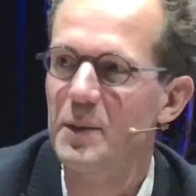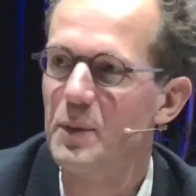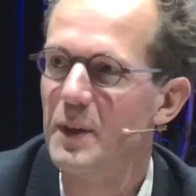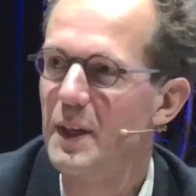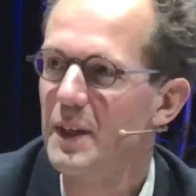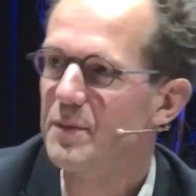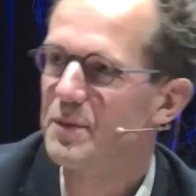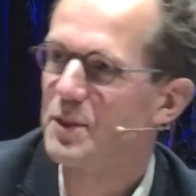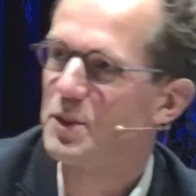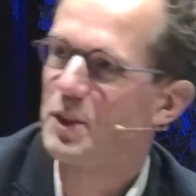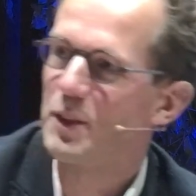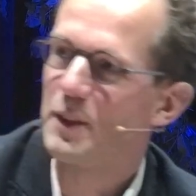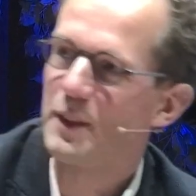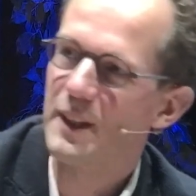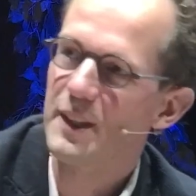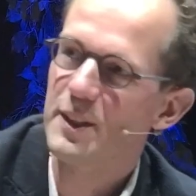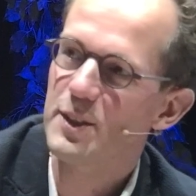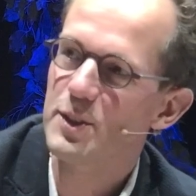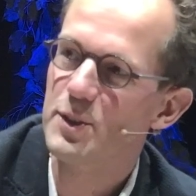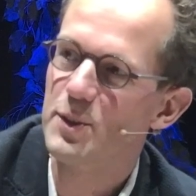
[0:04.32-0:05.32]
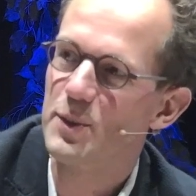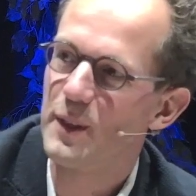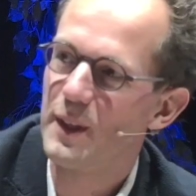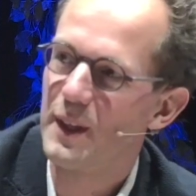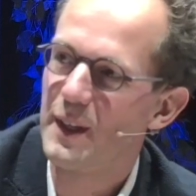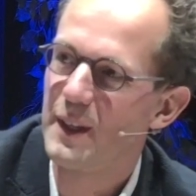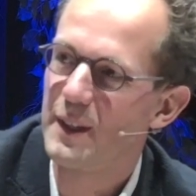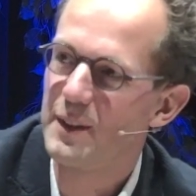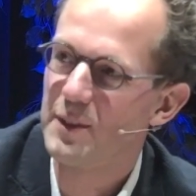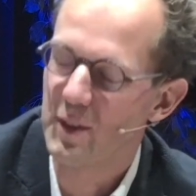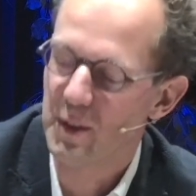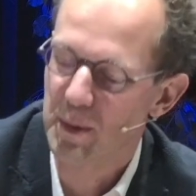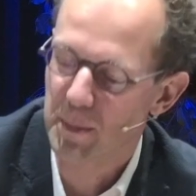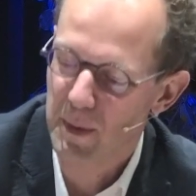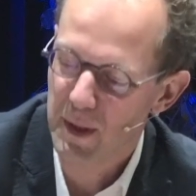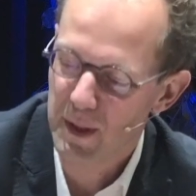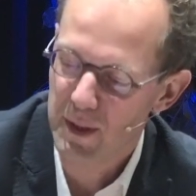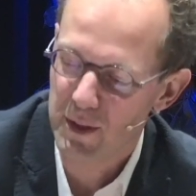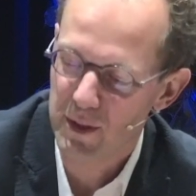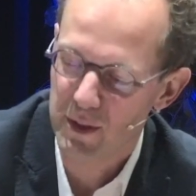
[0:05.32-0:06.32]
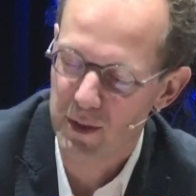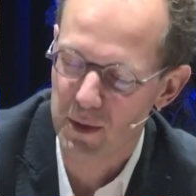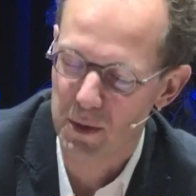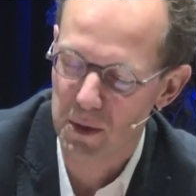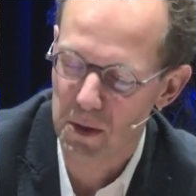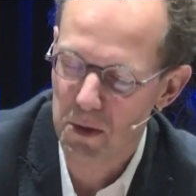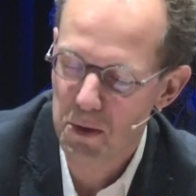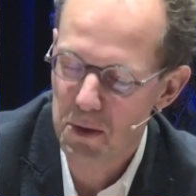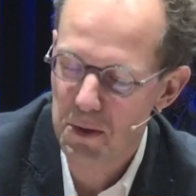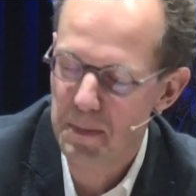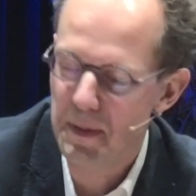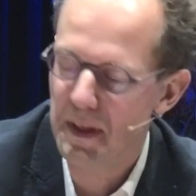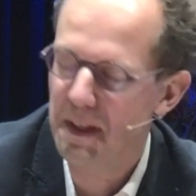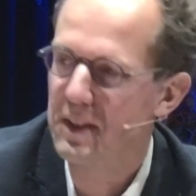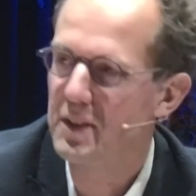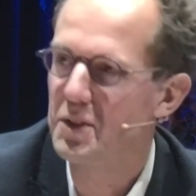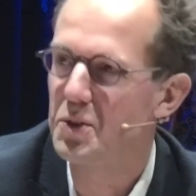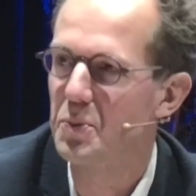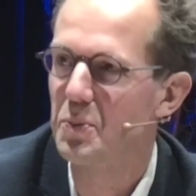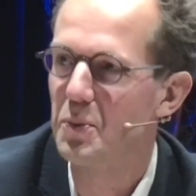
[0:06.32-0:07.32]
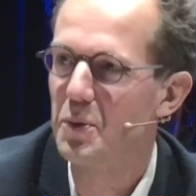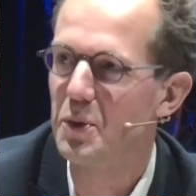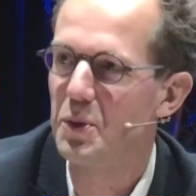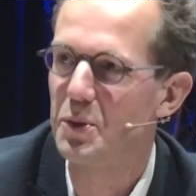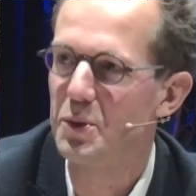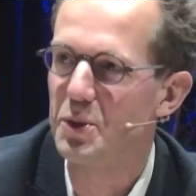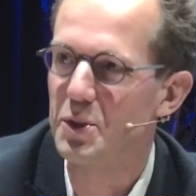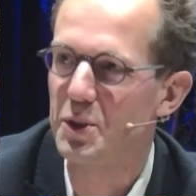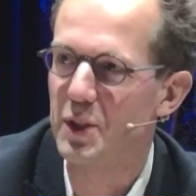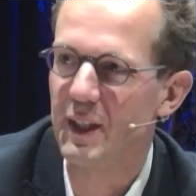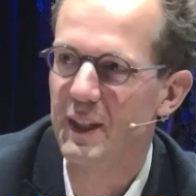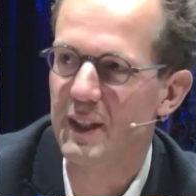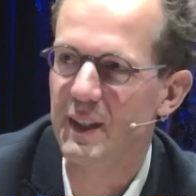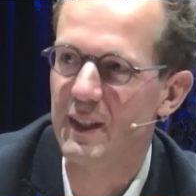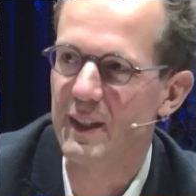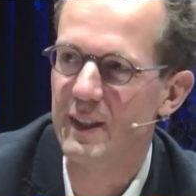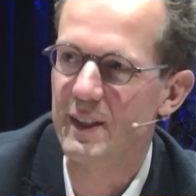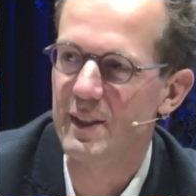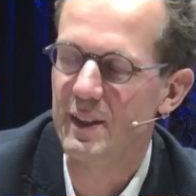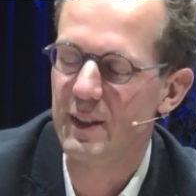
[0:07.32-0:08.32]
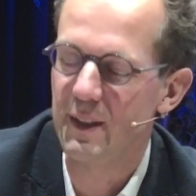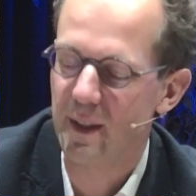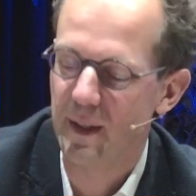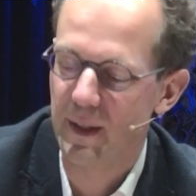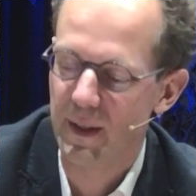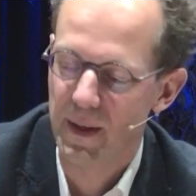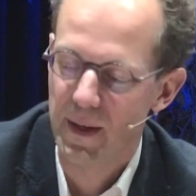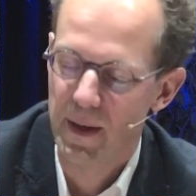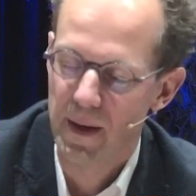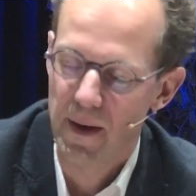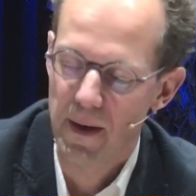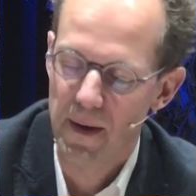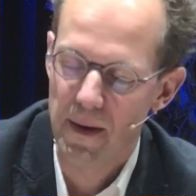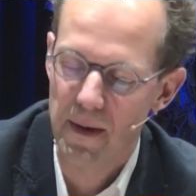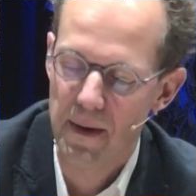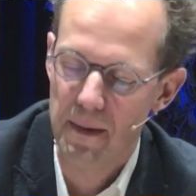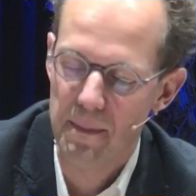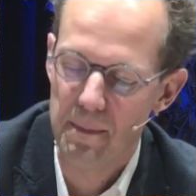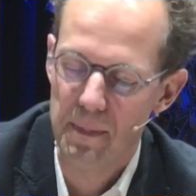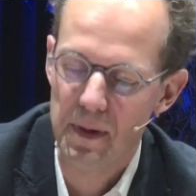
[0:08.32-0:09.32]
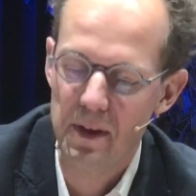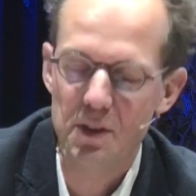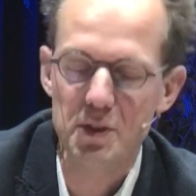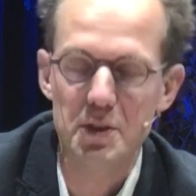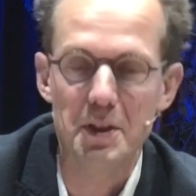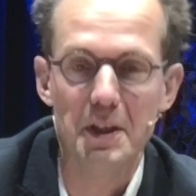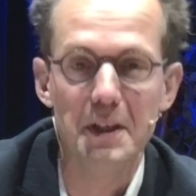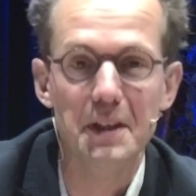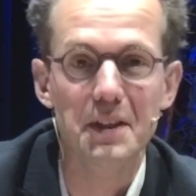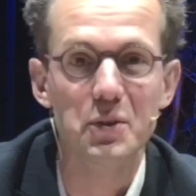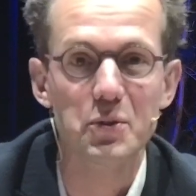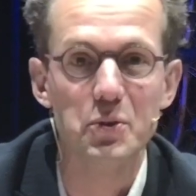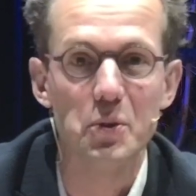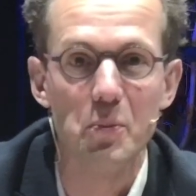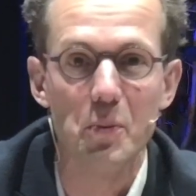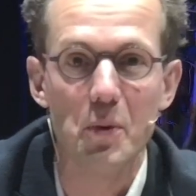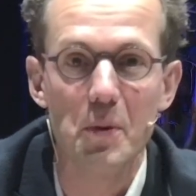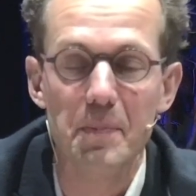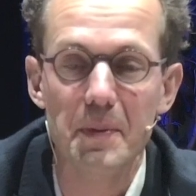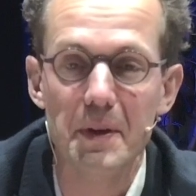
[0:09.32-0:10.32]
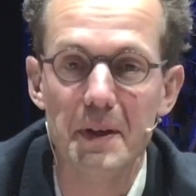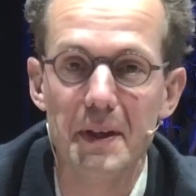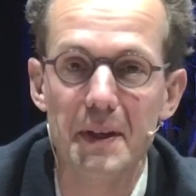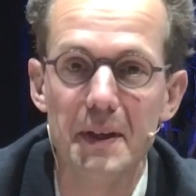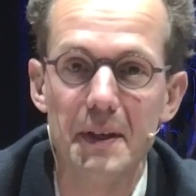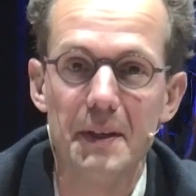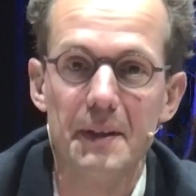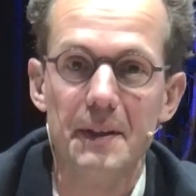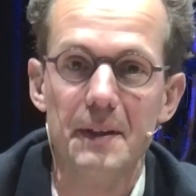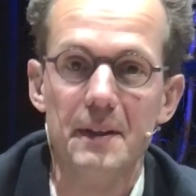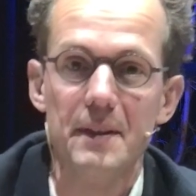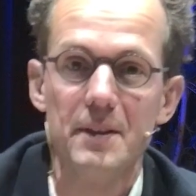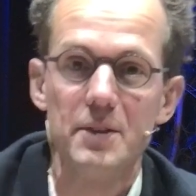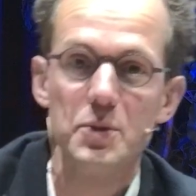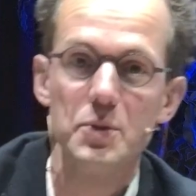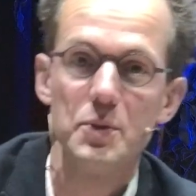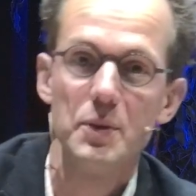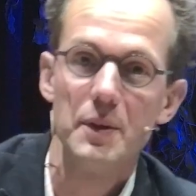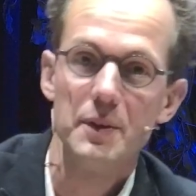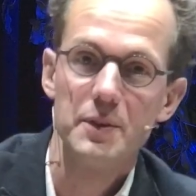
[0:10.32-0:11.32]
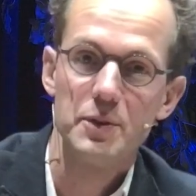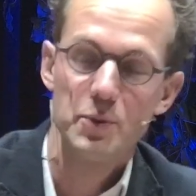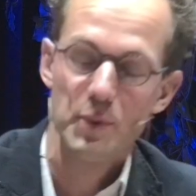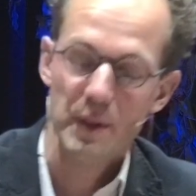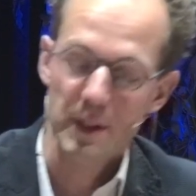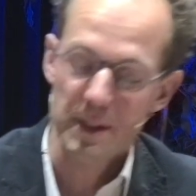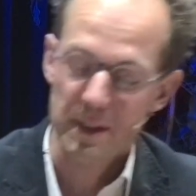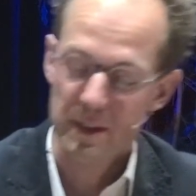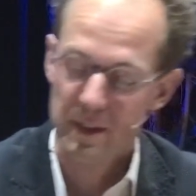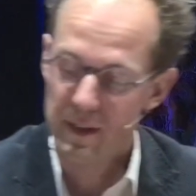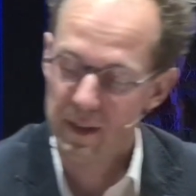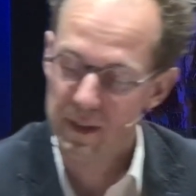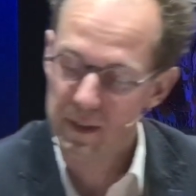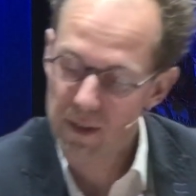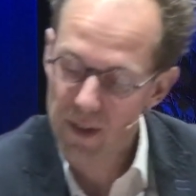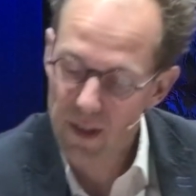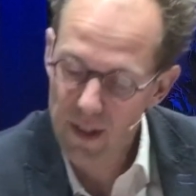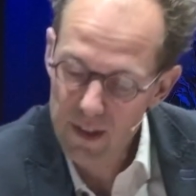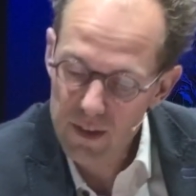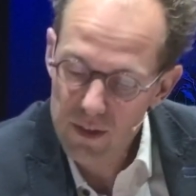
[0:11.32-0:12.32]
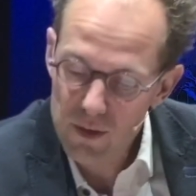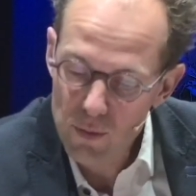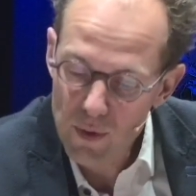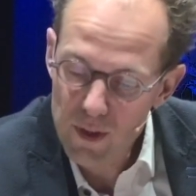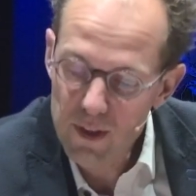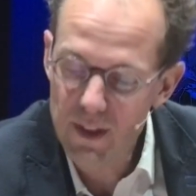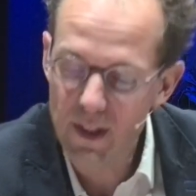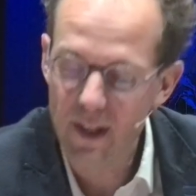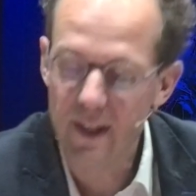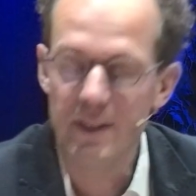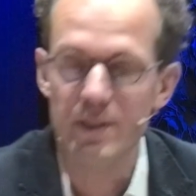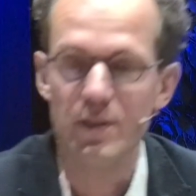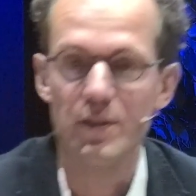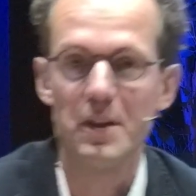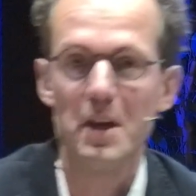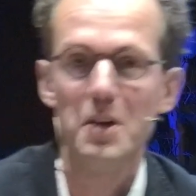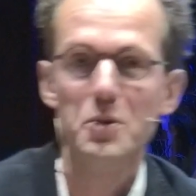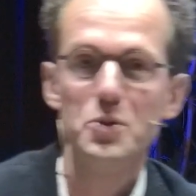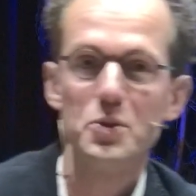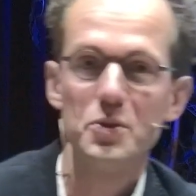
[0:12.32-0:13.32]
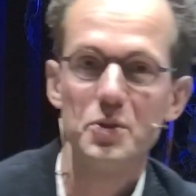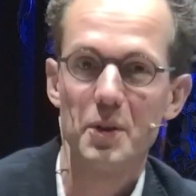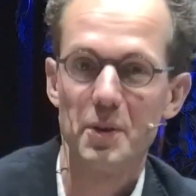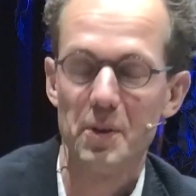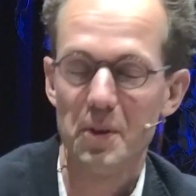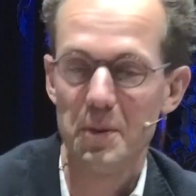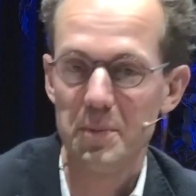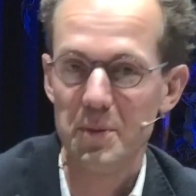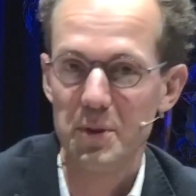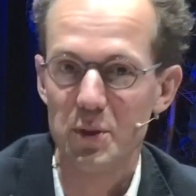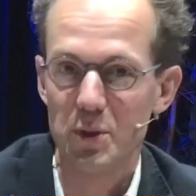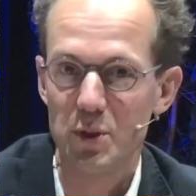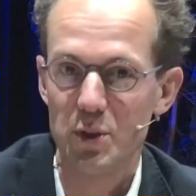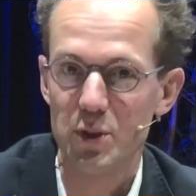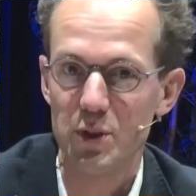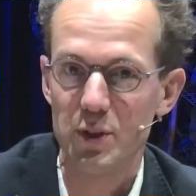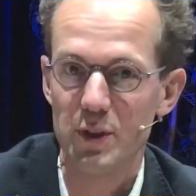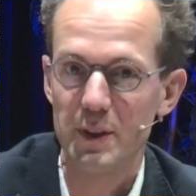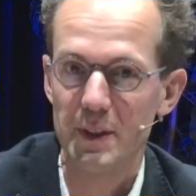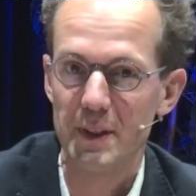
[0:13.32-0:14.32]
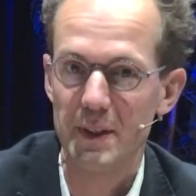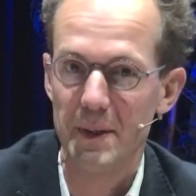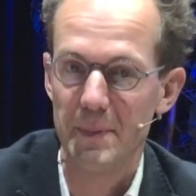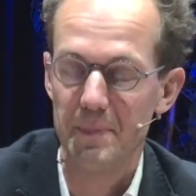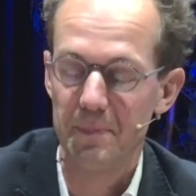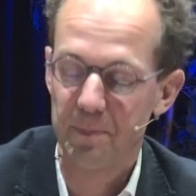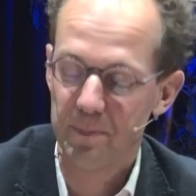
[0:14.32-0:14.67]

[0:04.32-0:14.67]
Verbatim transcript: have as our guest tonight uh, Mart Rozema. He's a world cyclist. Uh, Mart cycled a whopping uh, uh, twenty-eight thousand kilometers um,